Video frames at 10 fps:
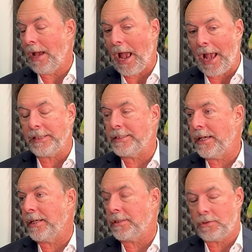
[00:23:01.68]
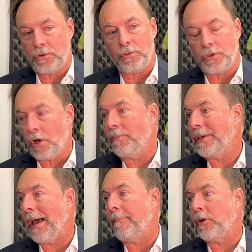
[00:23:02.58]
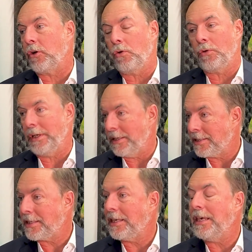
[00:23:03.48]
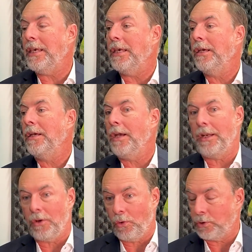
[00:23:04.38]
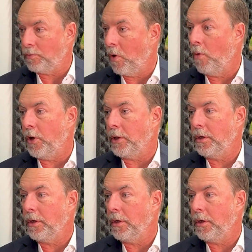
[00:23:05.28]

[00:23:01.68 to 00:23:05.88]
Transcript: access to some capital is key in those moments.